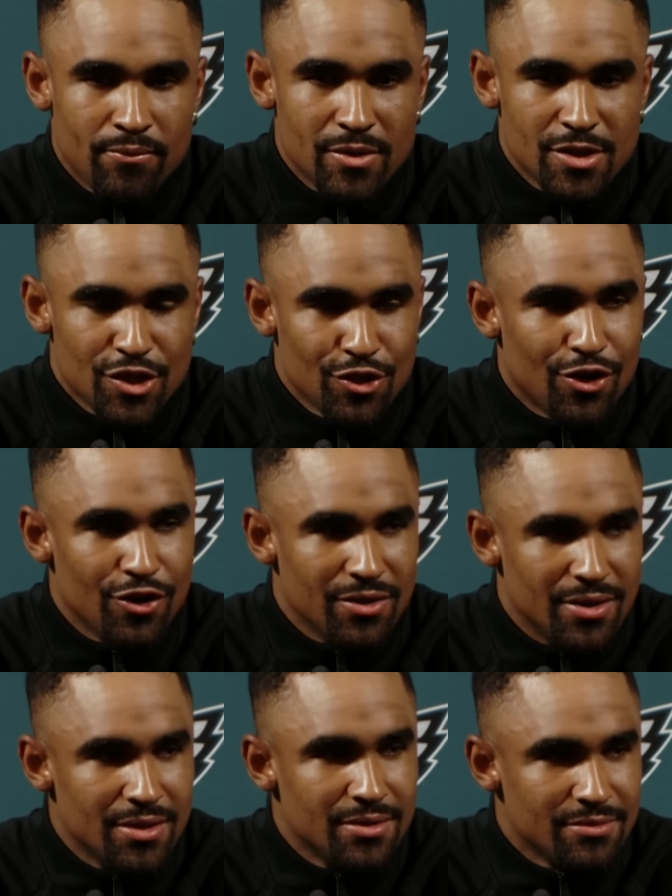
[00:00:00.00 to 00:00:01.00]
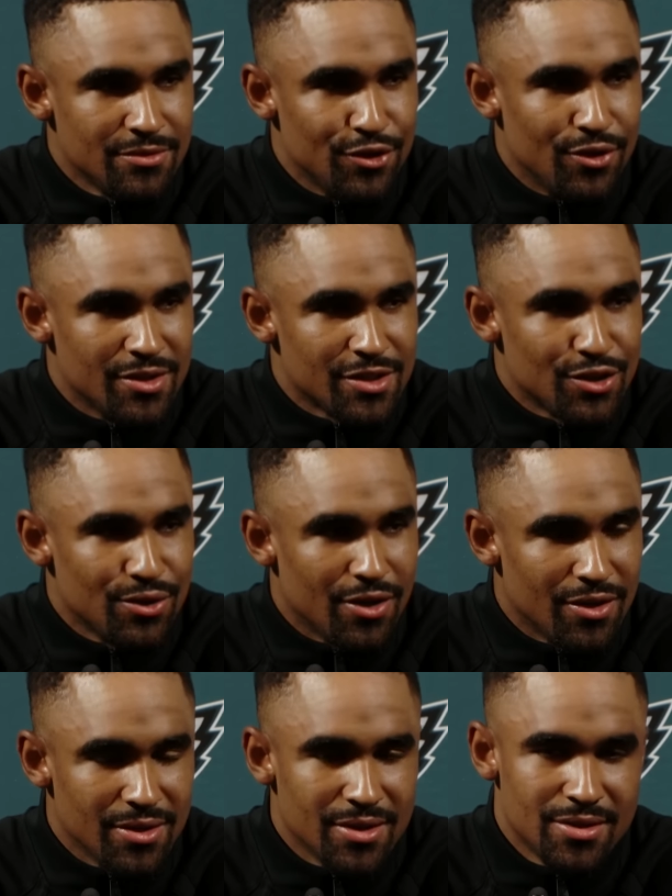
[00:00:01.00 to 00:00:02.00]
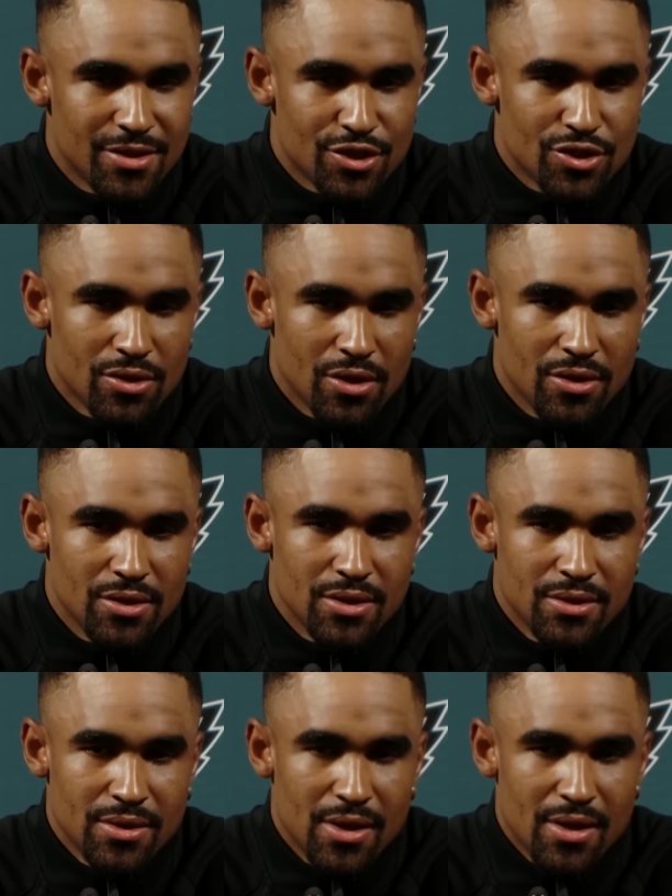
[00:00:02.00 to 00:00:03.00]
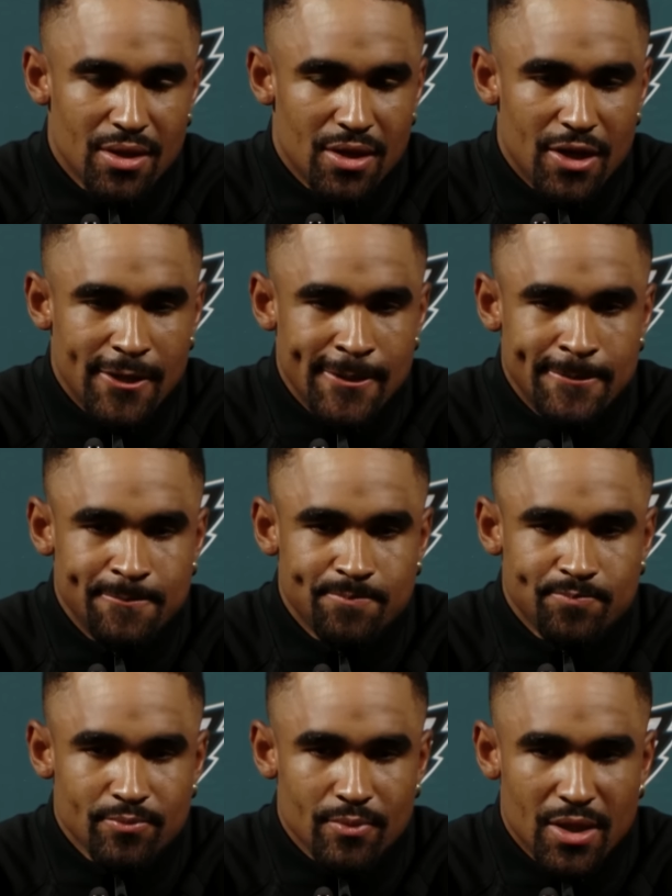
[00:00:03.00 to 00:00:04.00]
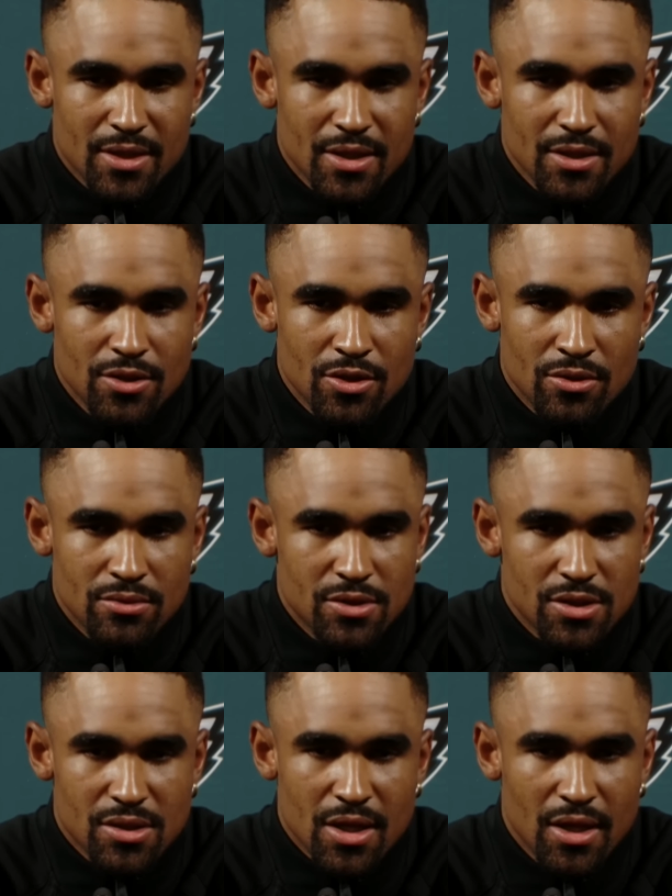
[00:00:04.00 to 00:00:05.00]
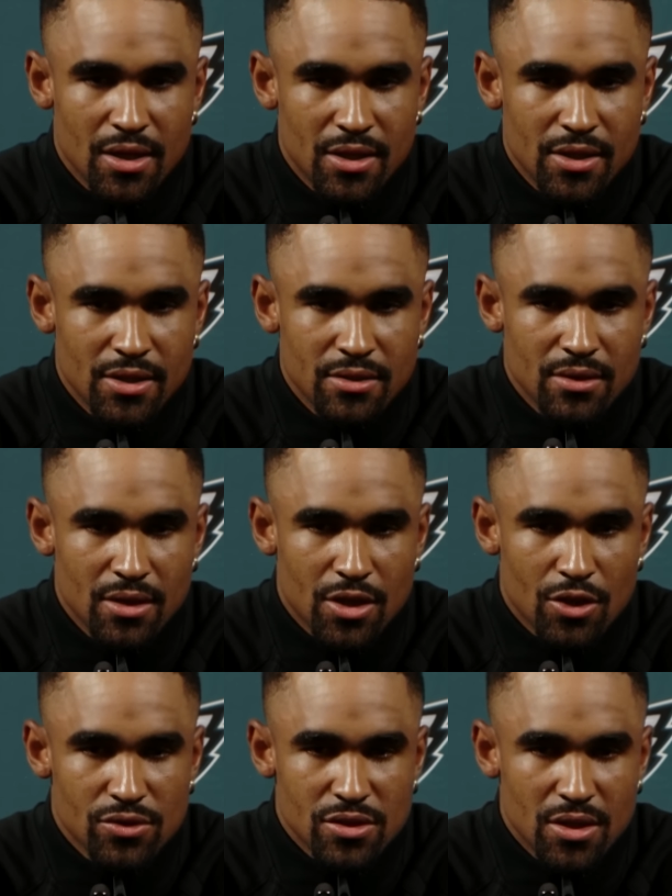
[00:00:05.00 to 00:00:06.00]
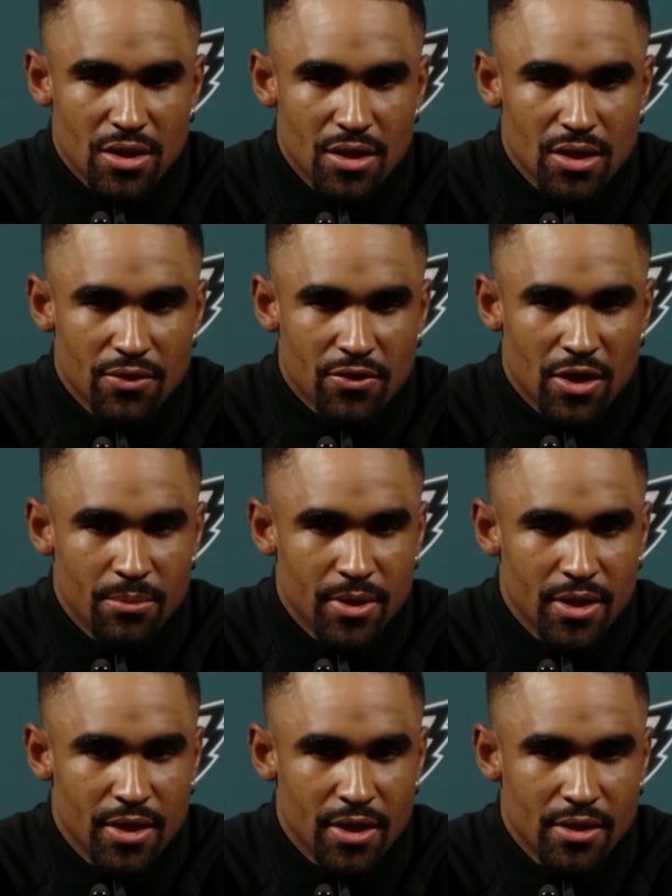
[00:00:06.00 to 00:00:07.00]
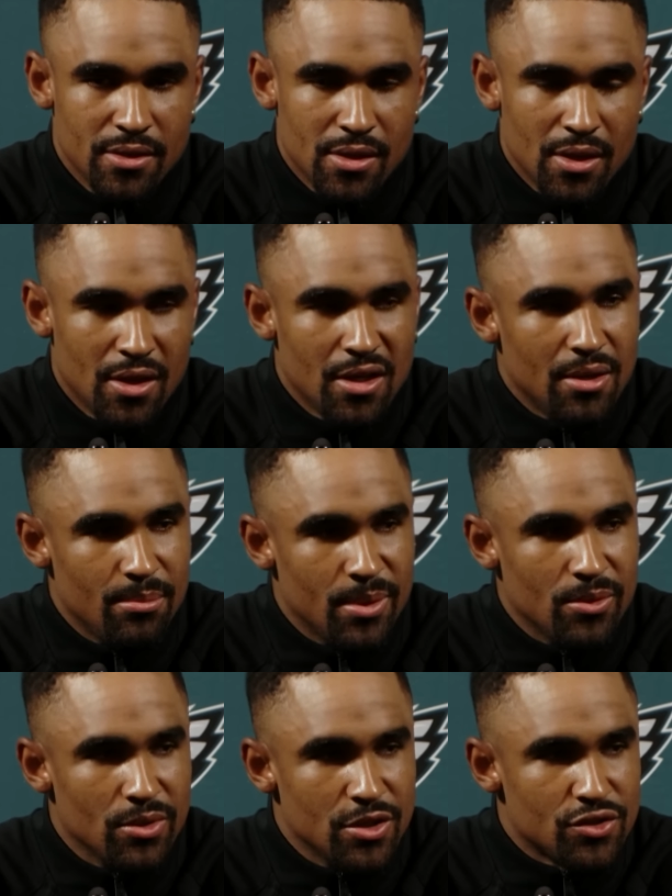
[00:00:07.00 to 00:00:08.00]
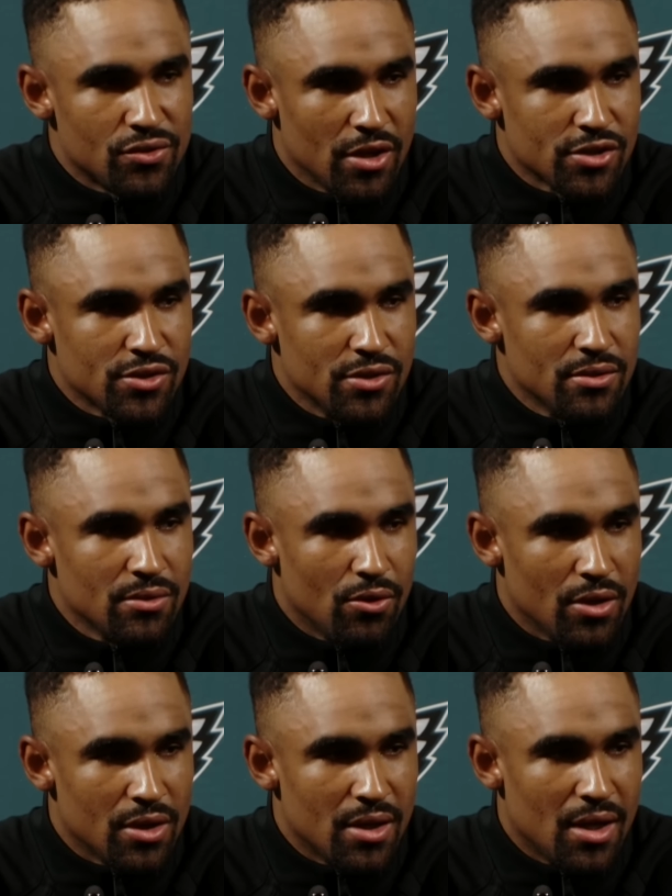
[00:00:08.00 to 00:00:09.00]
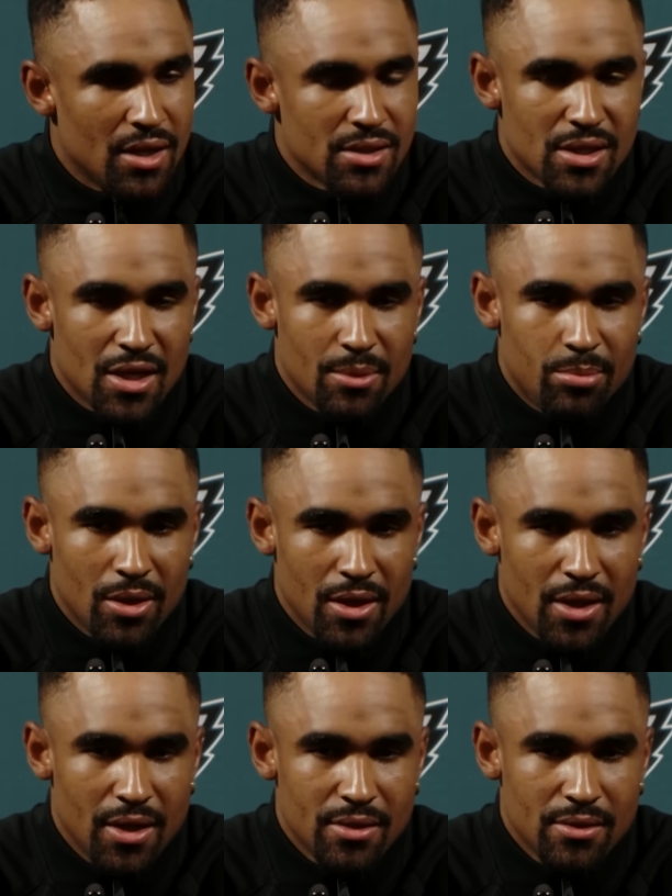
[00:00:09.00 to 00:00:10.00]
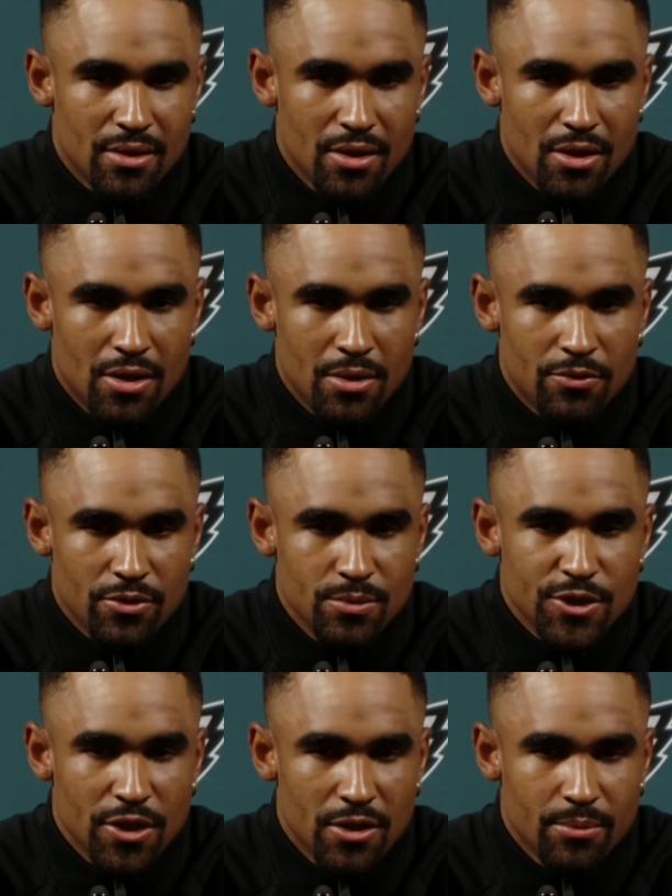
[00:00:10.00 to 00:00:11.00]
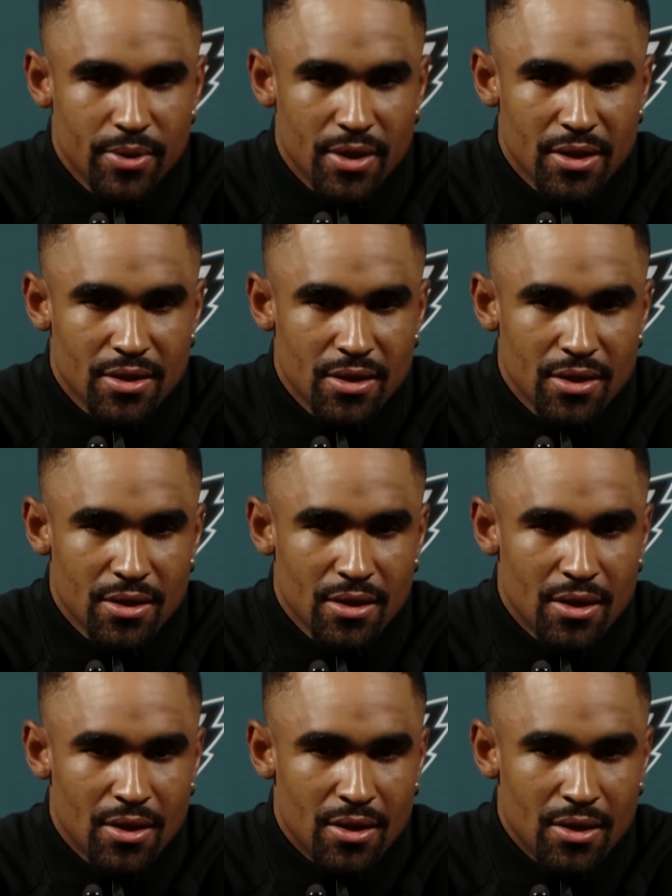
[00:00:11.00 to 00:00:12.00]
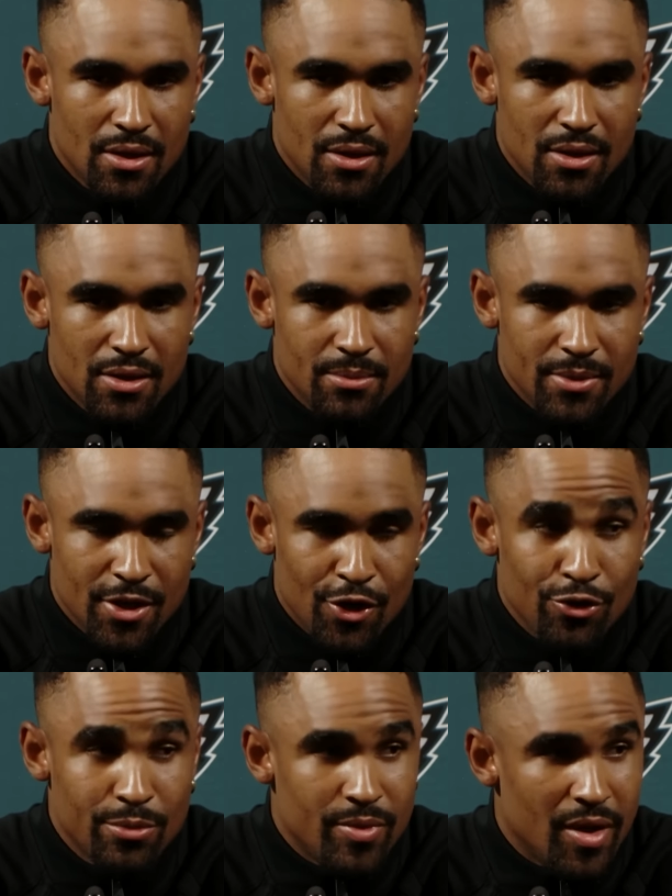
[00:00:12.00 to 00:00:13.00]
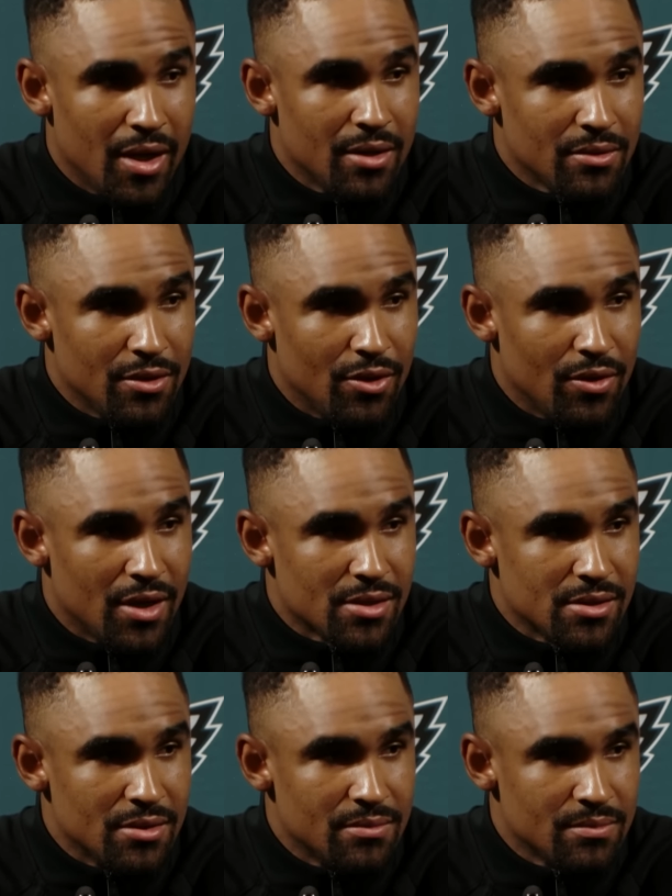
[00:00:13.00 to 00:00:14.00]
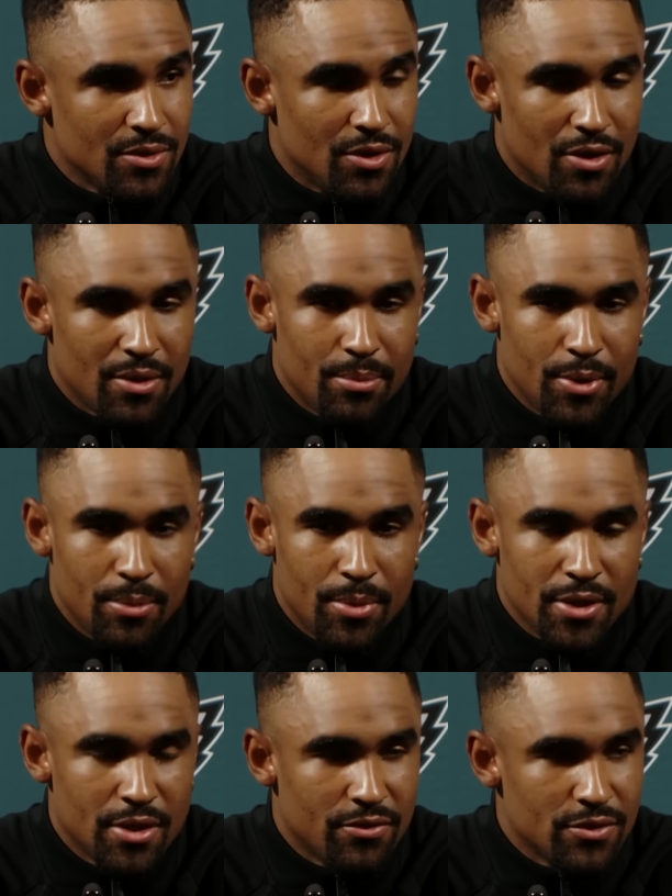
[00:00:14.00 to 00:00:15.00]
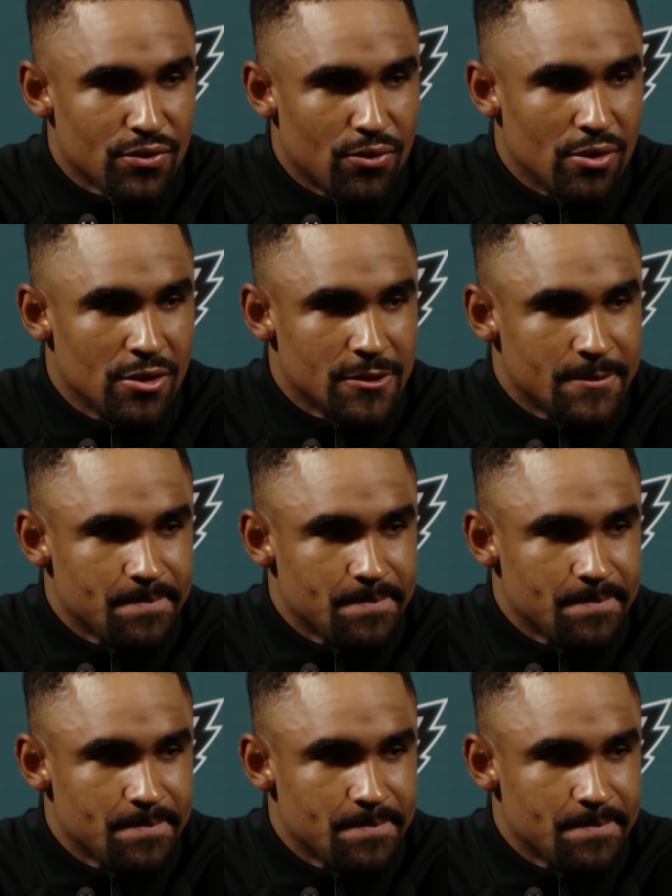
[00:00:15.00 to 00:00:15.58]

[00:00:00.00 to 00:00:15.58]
still early. You know, it's still early. I think, you know, just Kellen and Coach Doug have come in and been really structured, organized, had a plan from jump, and I think and hope that, you know, that's a, you know, it'll be a big difference for us.